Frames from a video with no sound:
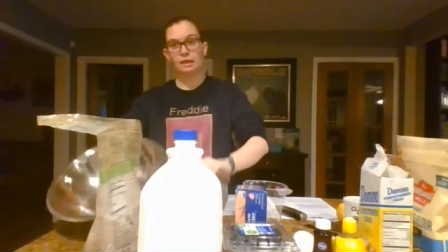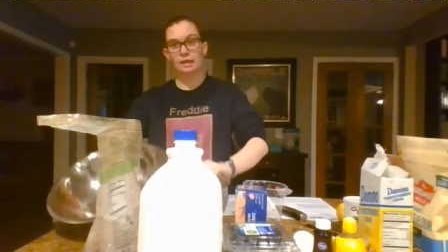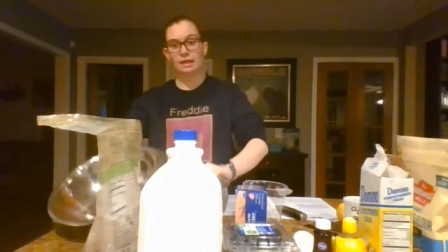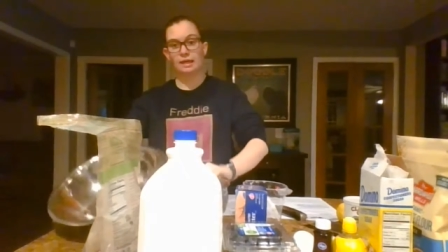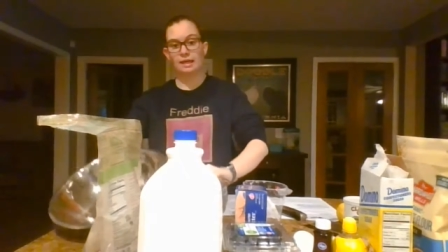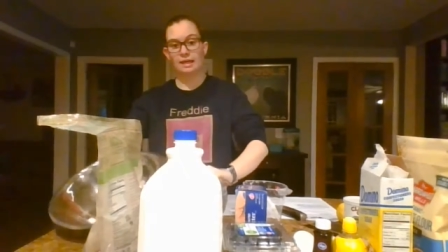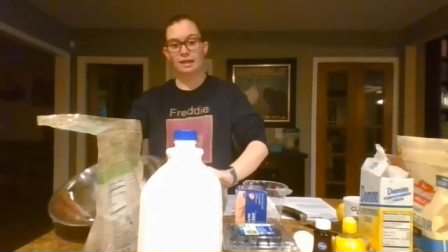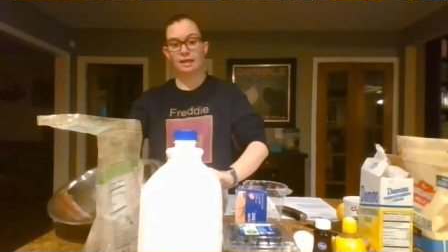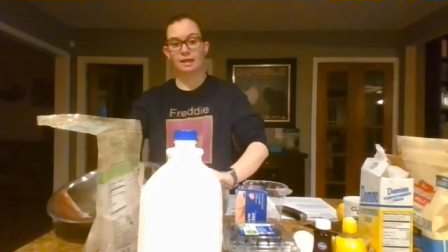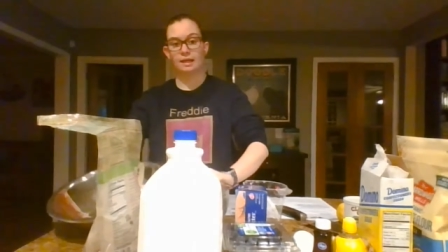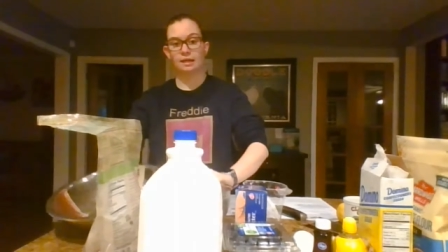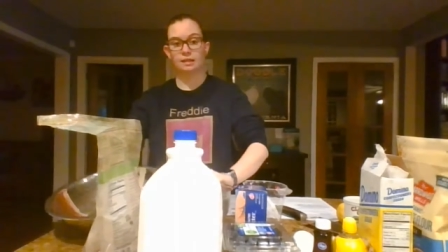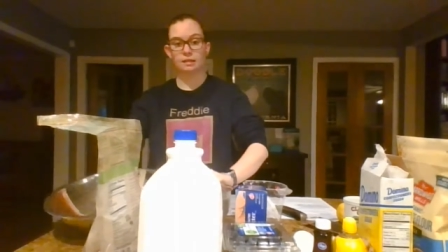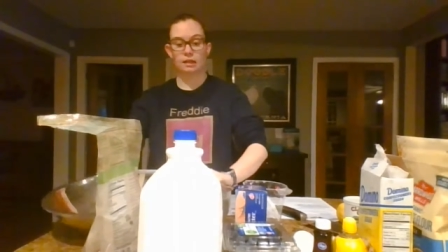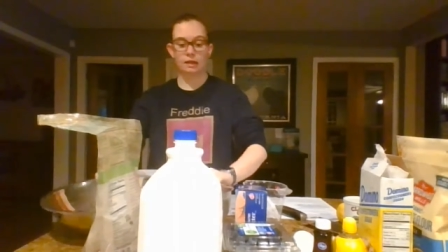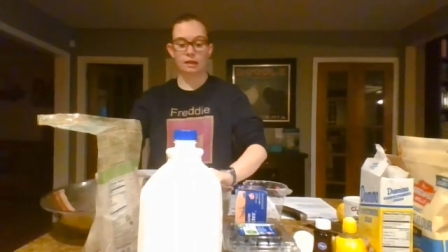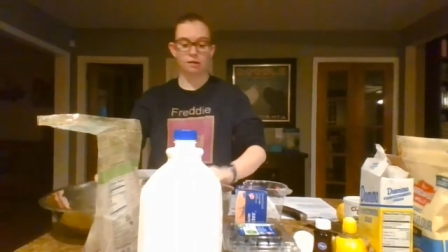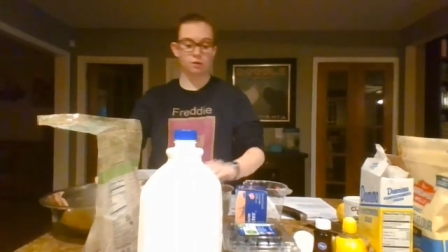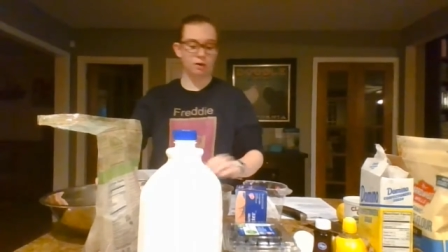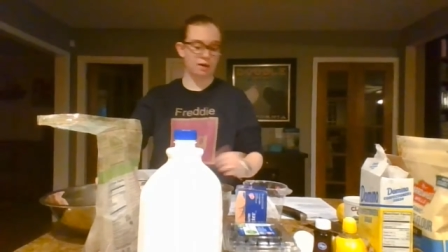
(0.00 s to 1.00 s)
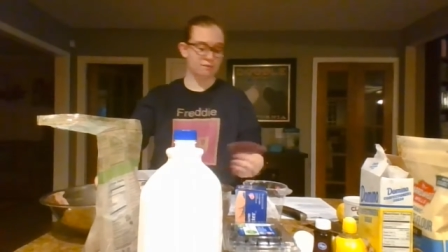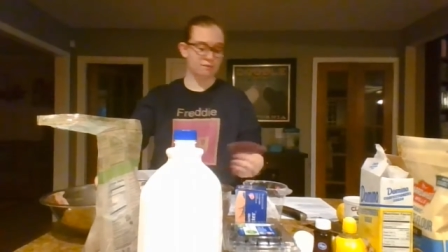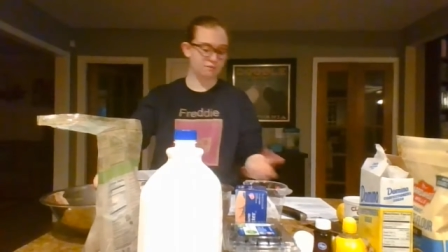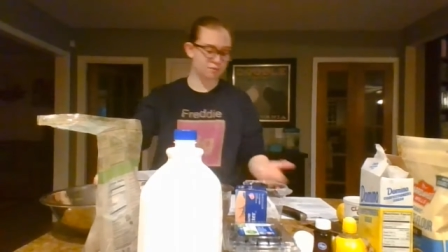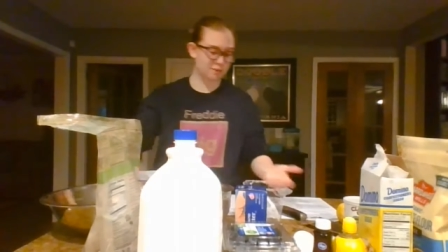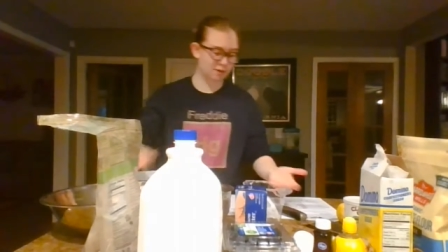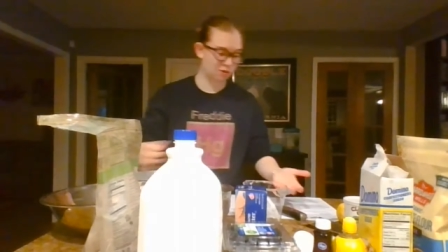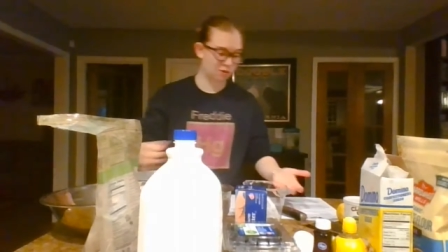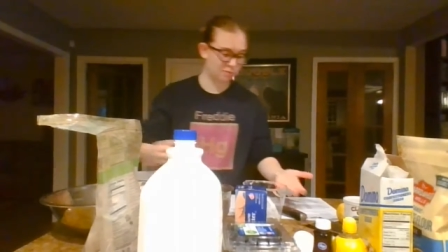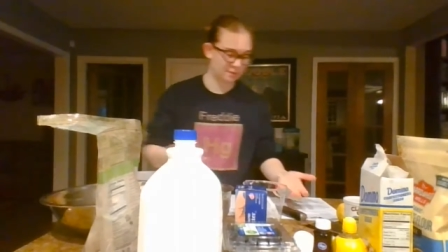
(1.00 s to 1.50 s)
and I don't have
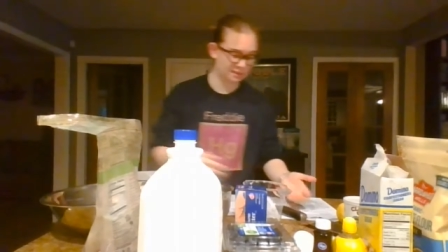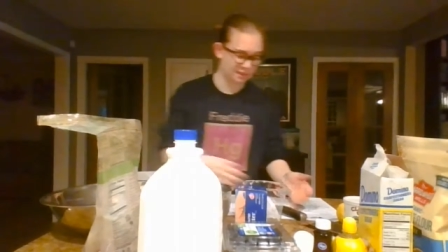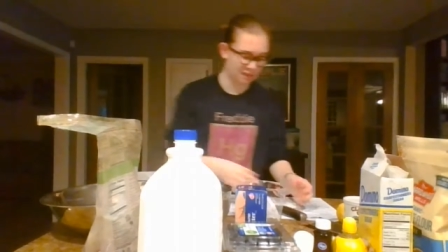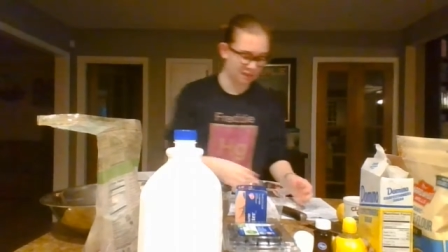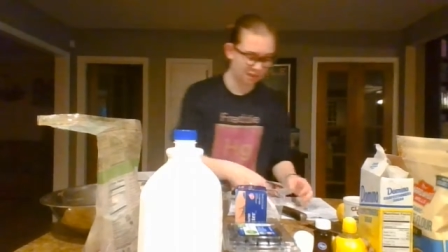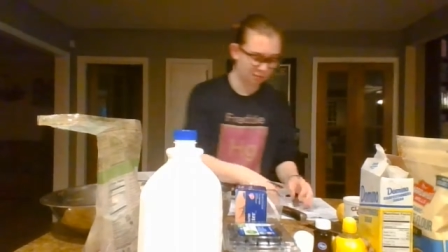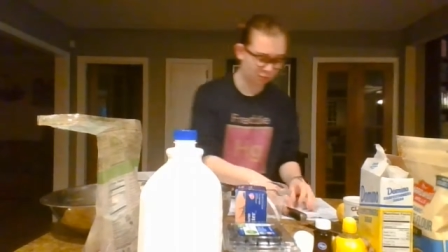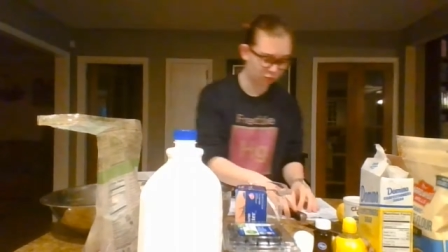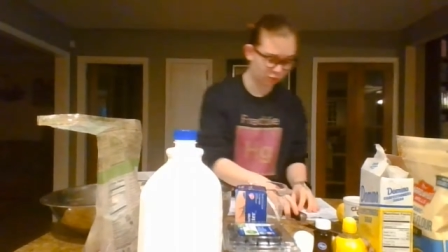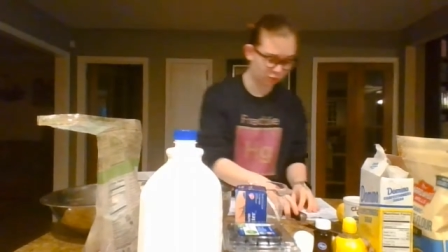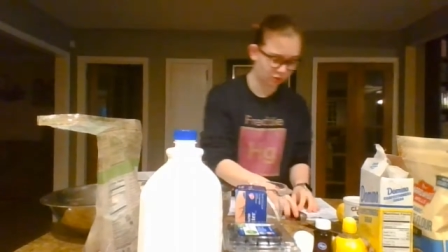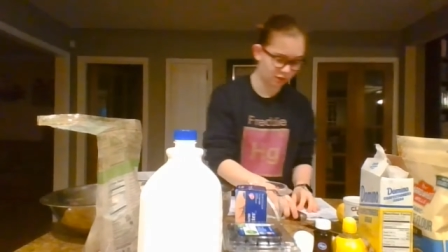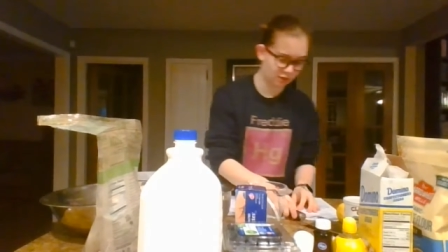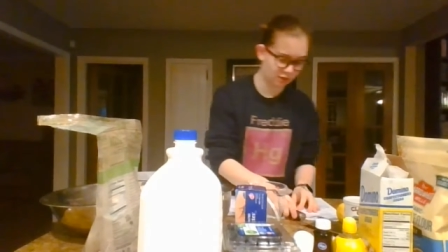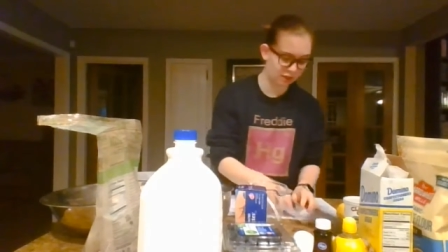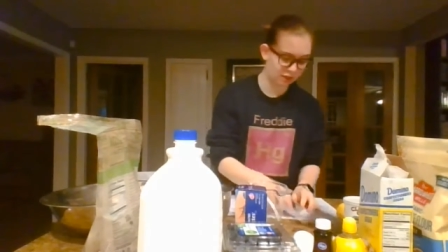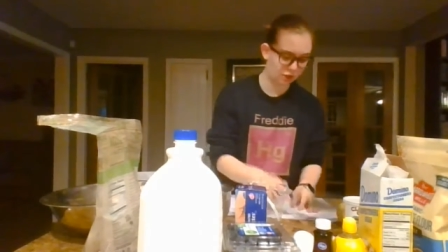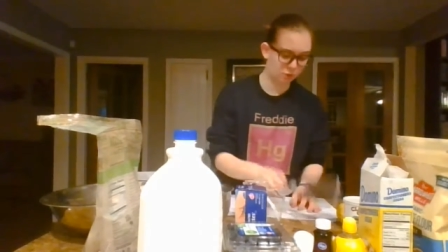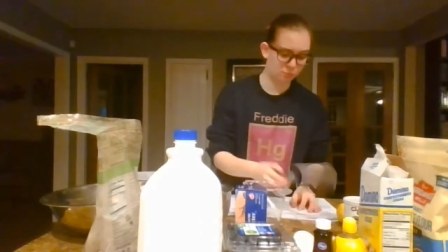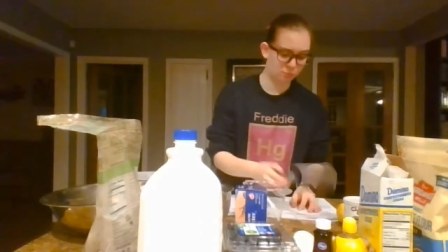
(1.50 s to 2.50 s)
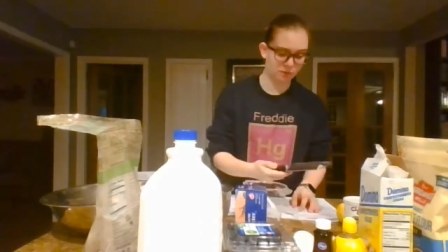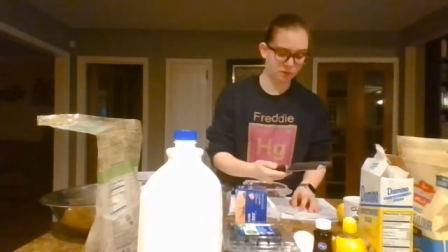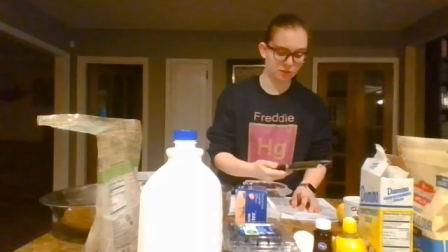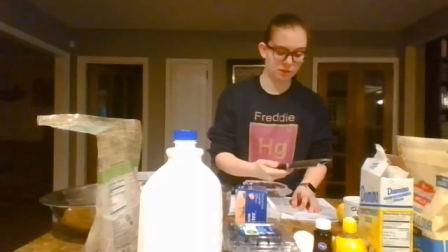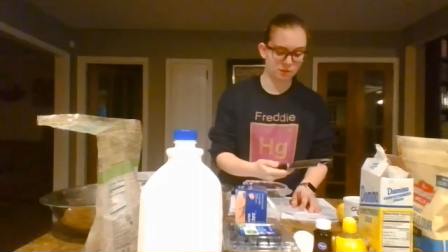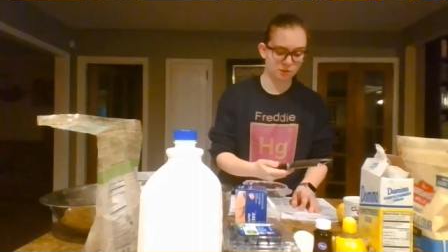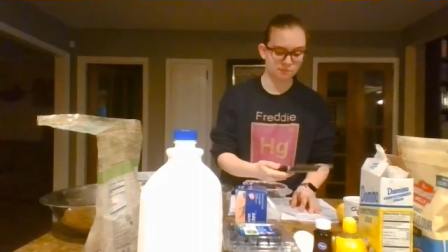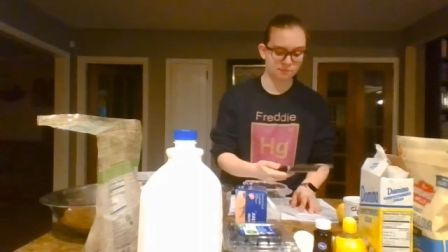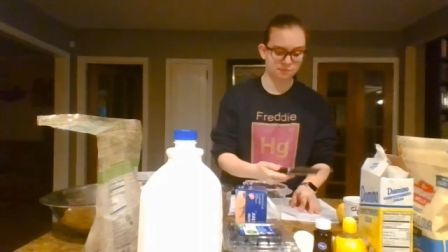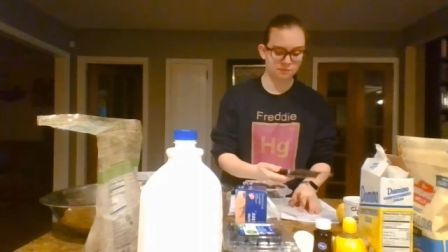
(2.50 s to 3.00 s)
them out on my table right now,
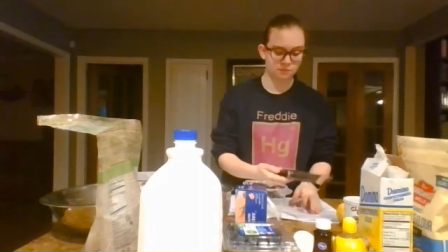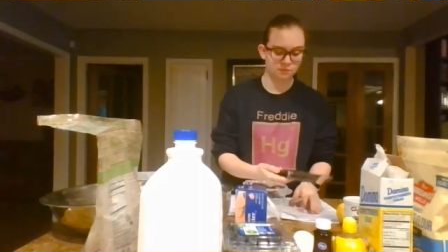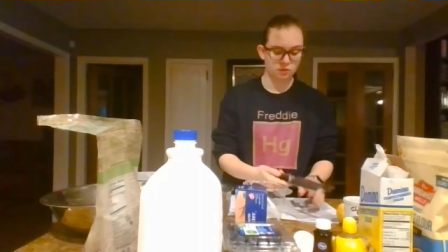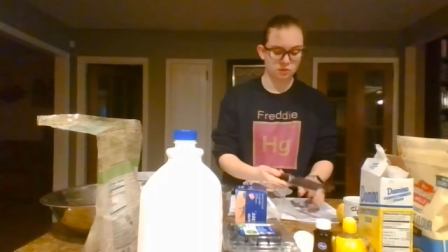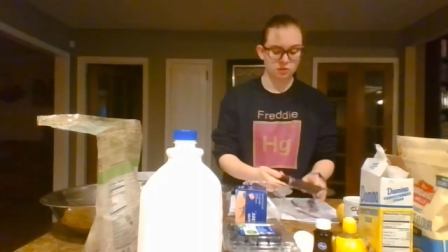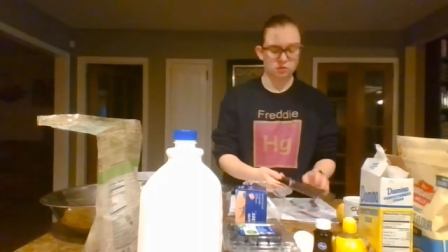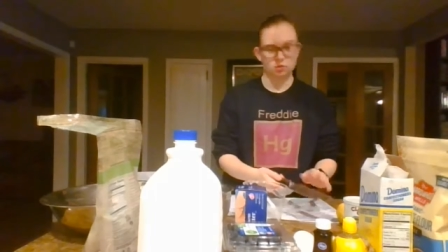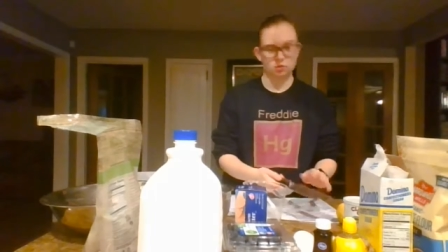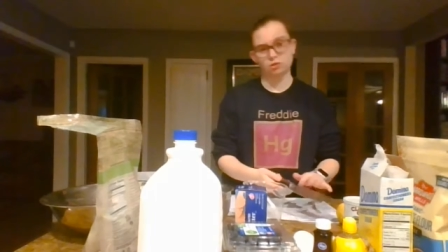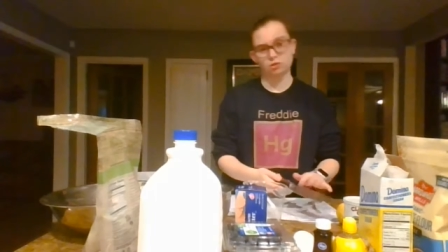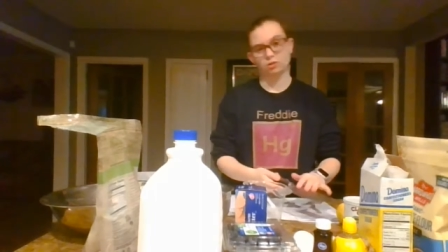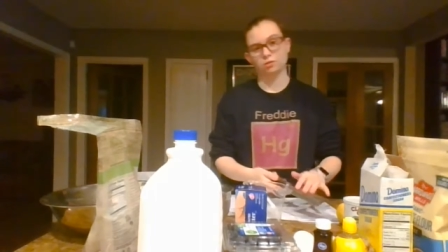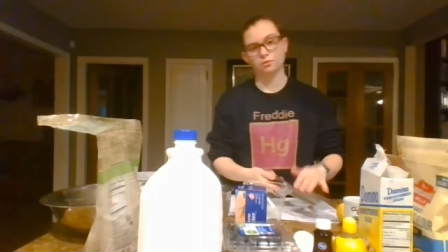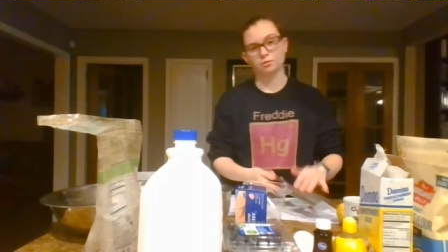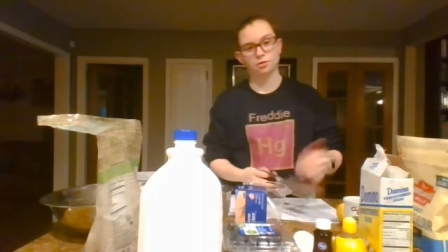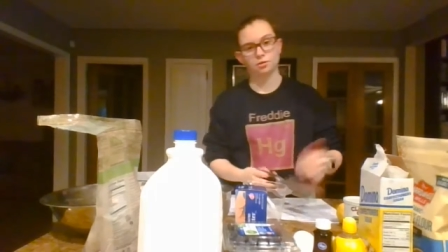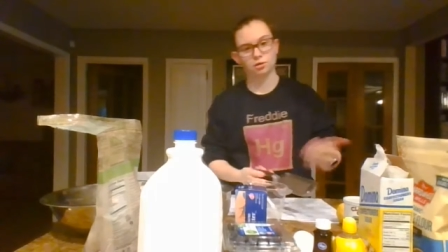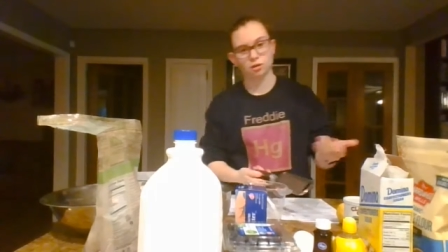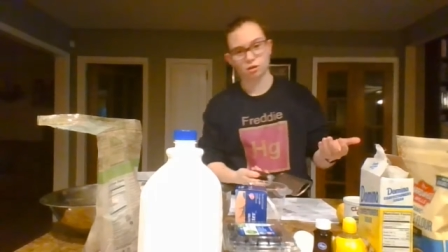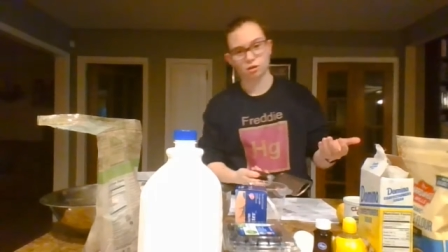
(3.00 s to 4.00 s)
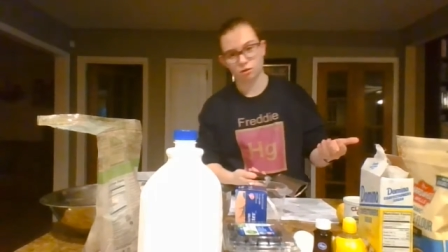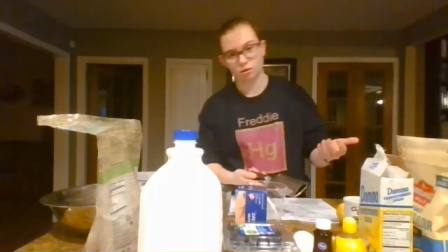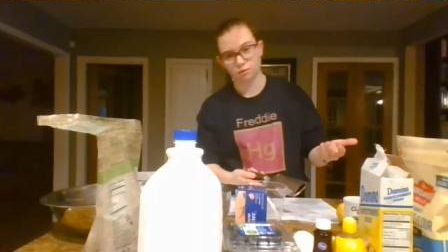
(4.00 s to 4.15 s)
but your